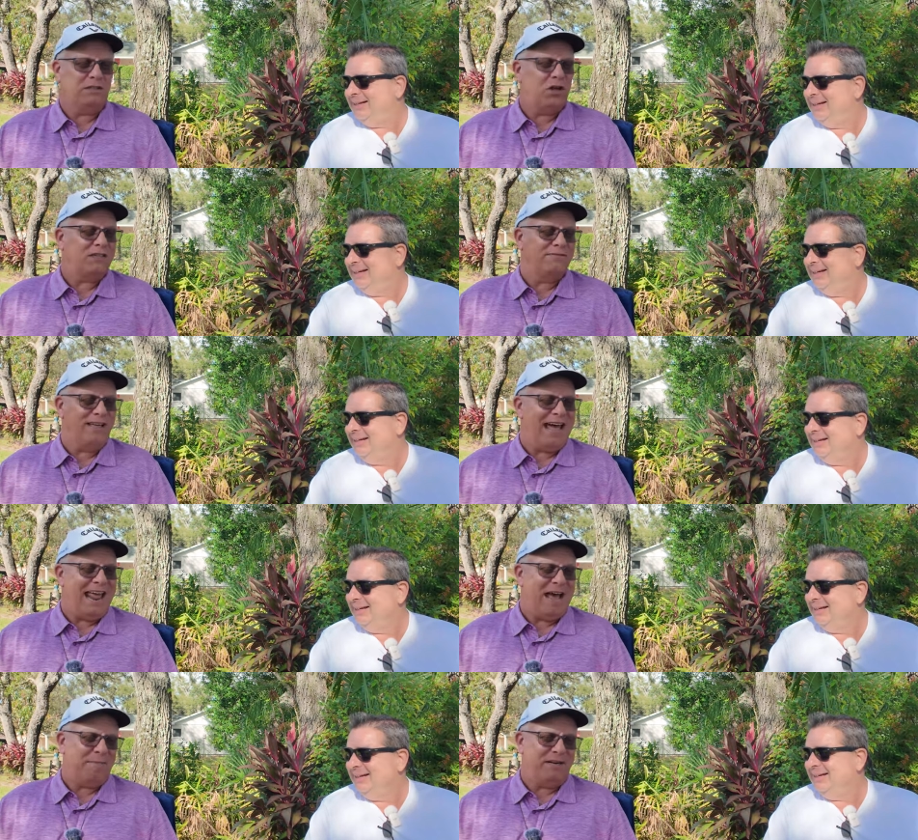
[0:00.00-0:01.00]
Speaker 1: What's the odds of that
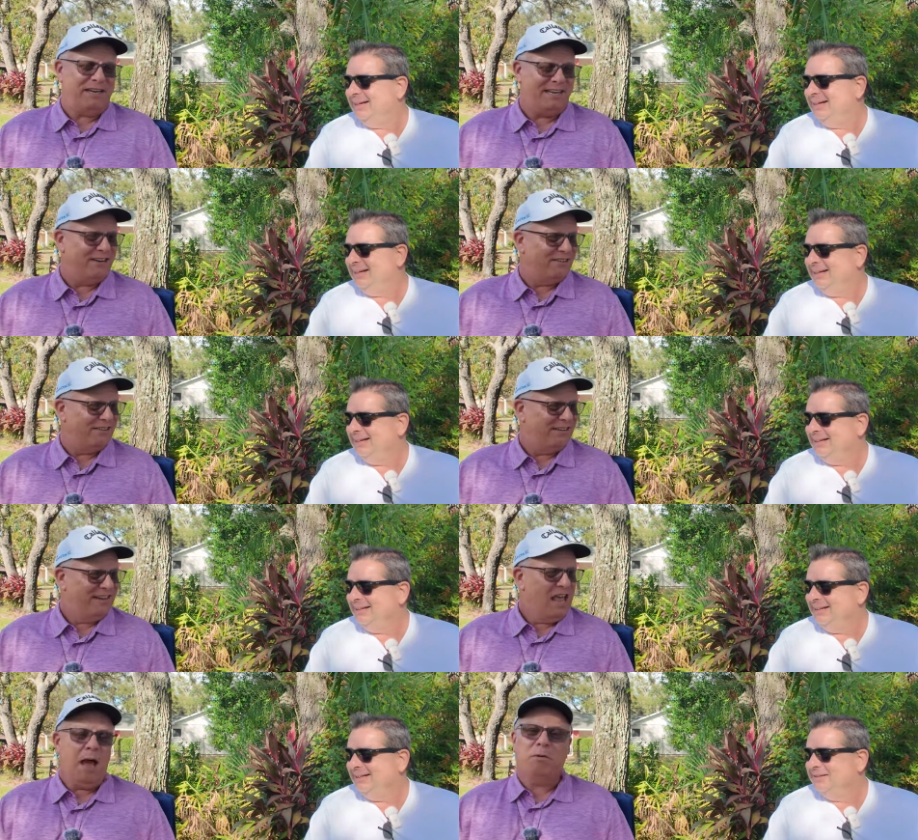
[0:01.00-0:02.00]
happening here?
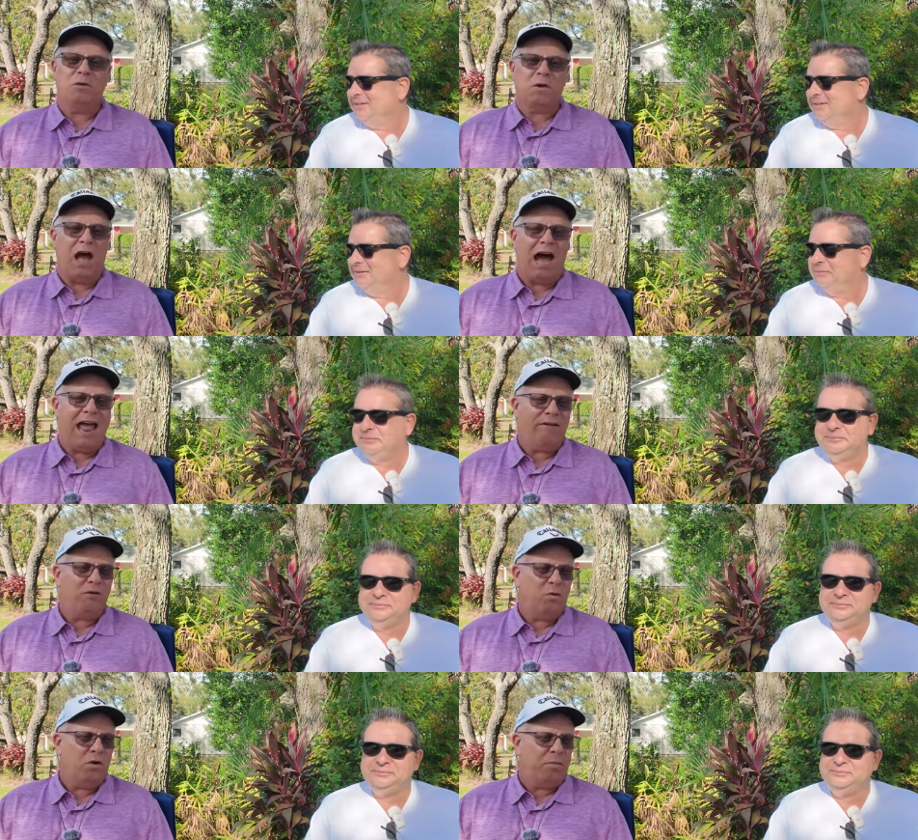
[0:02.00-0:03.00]
Put it I haven't
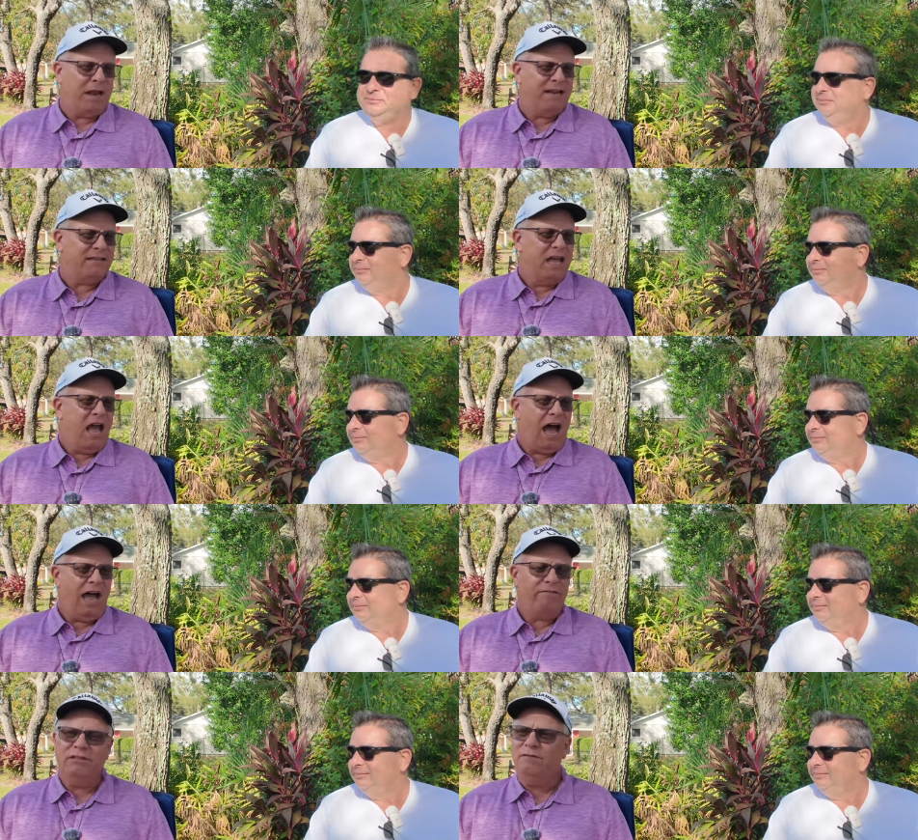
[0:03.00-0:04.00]
worn pants.
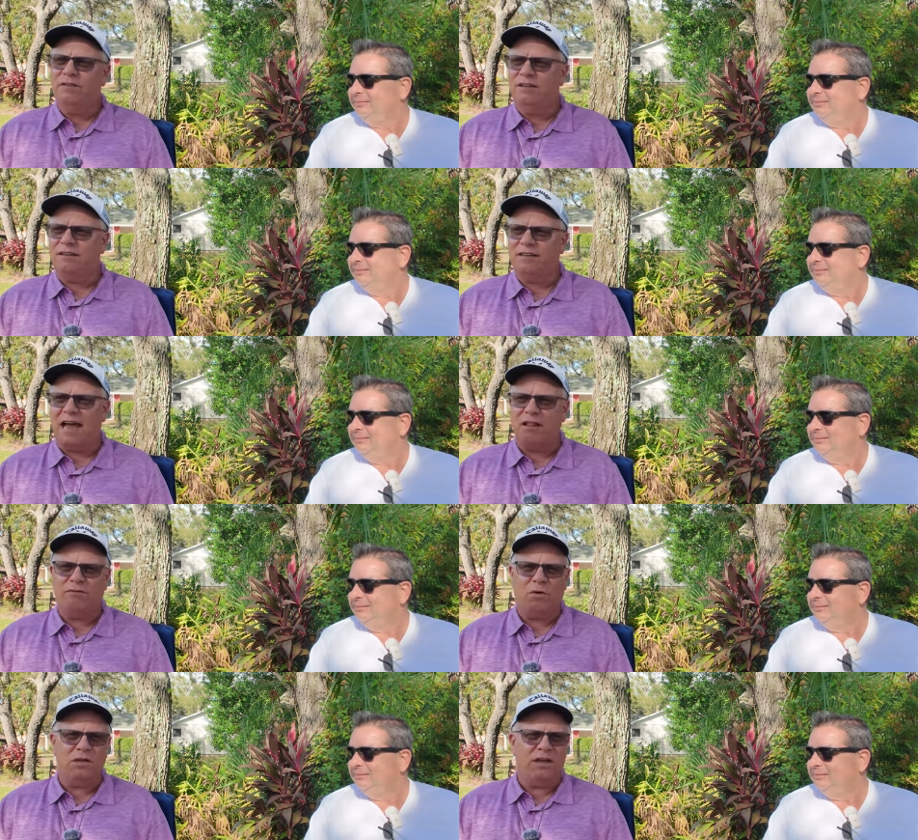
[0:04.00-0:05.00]
I've lived in
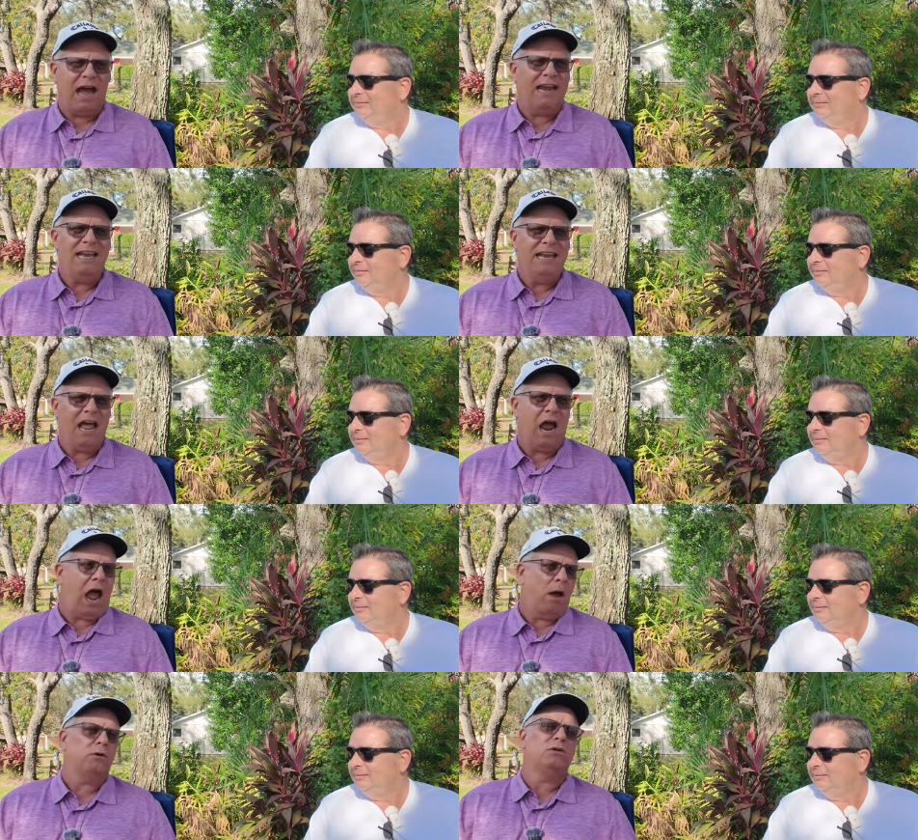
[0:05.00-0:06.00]
California. I,
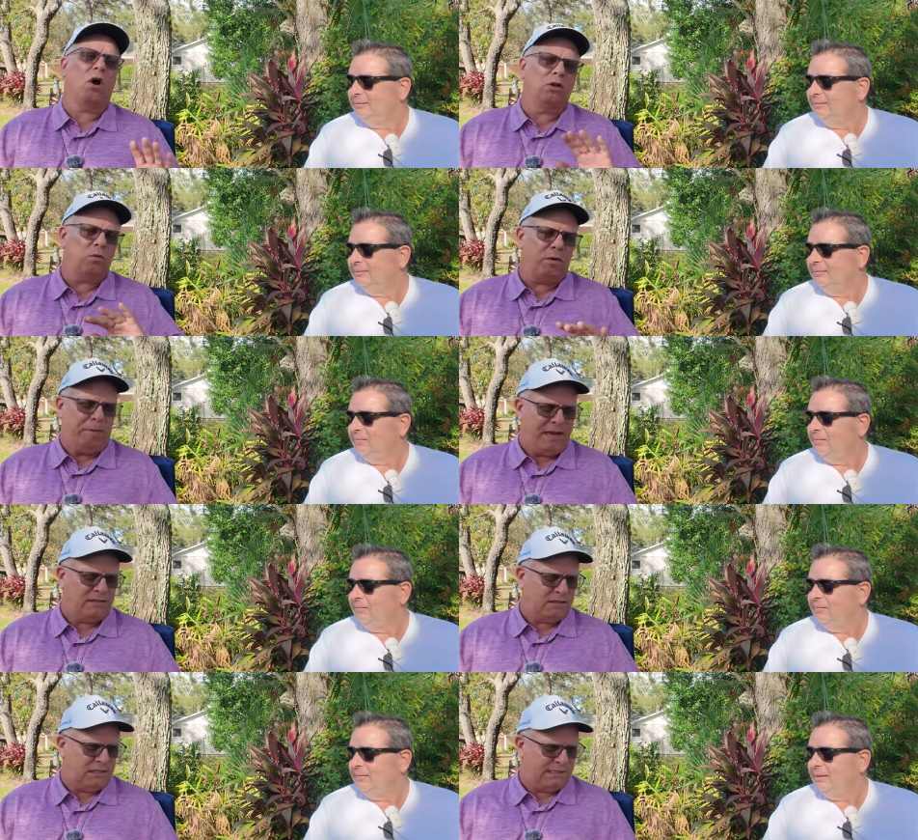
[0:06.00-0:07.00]
I would only wear
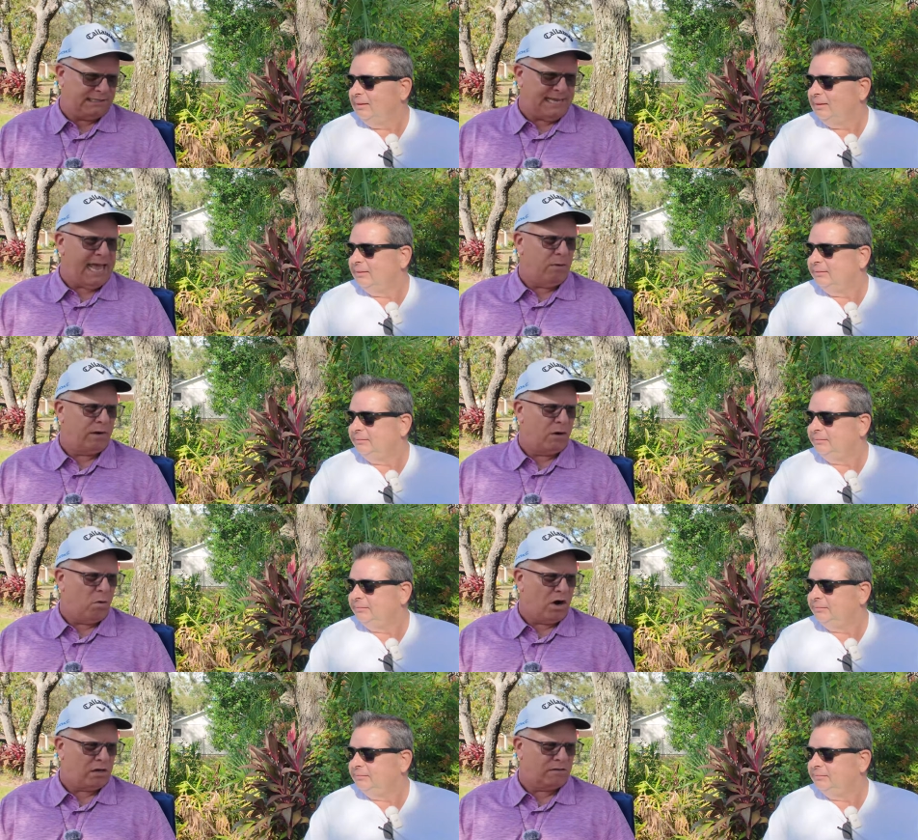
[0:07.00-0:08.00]
pants to the set when I
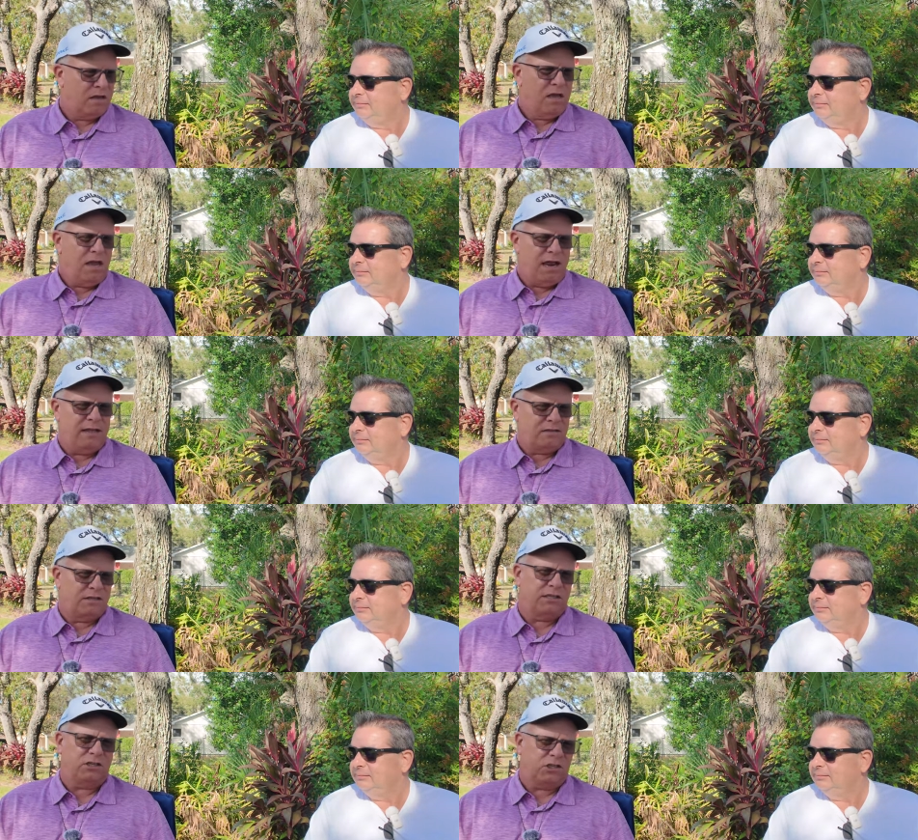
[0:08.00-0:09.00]
worked. And it's
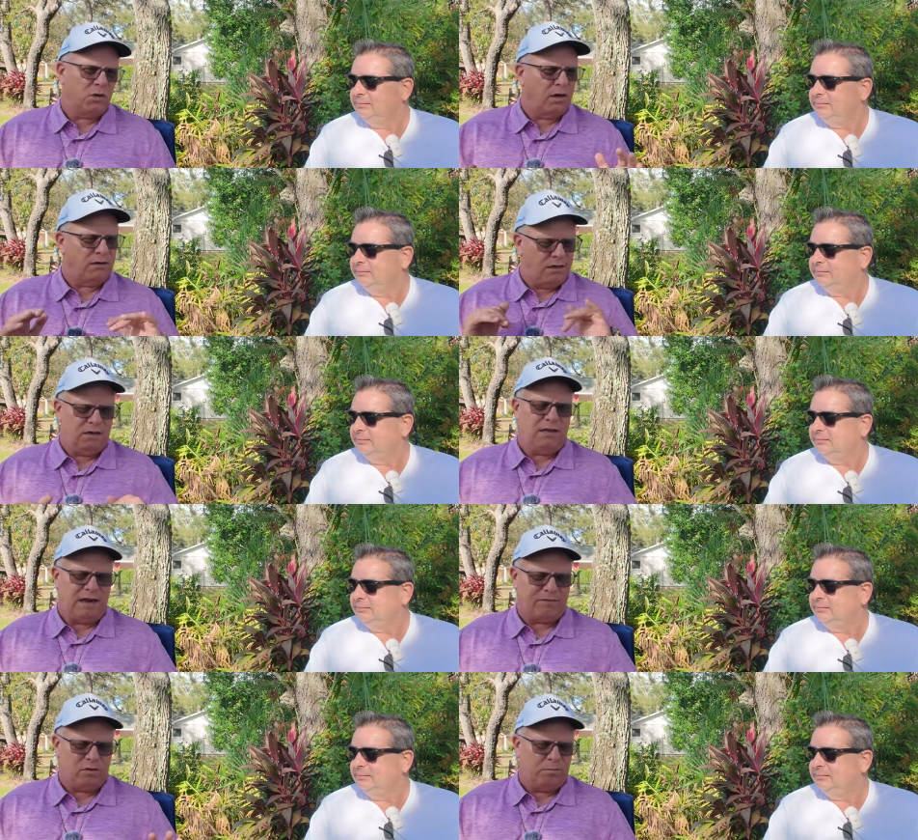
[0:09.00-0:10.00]
because I just thought, you know, you
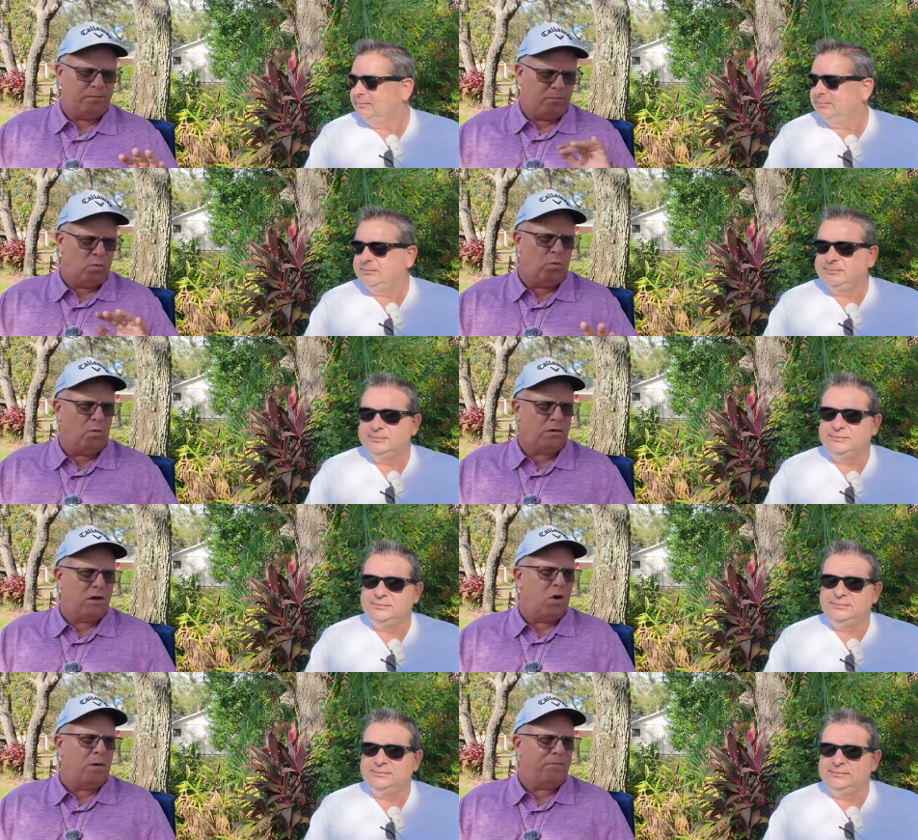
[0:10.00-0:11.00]
have to
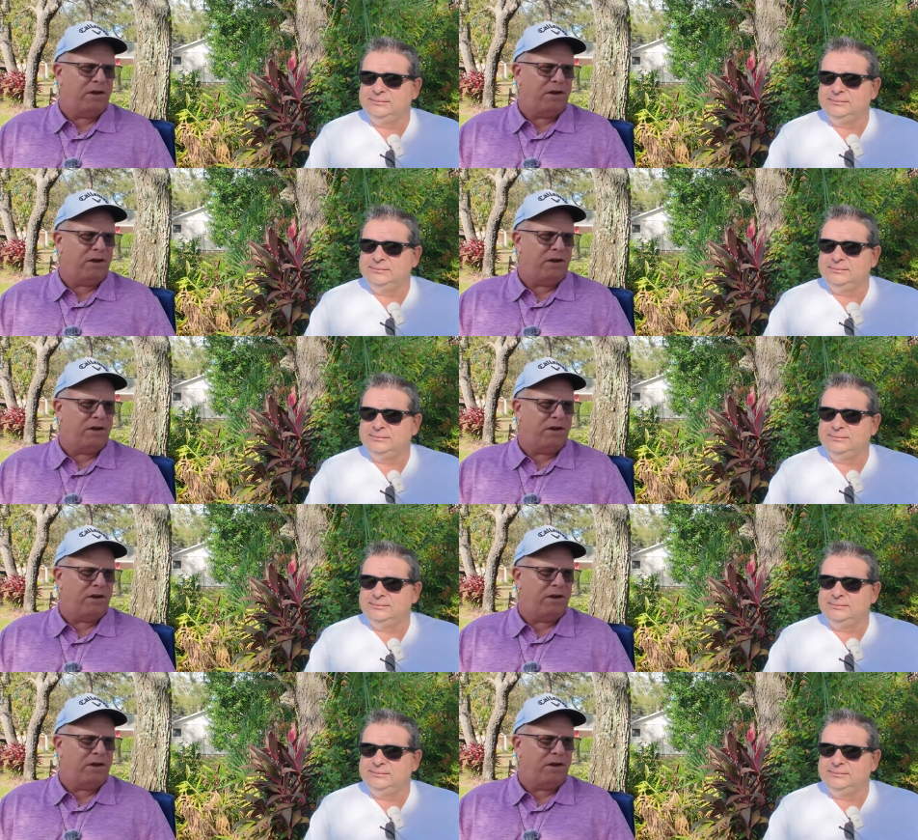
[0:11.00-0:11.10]
go up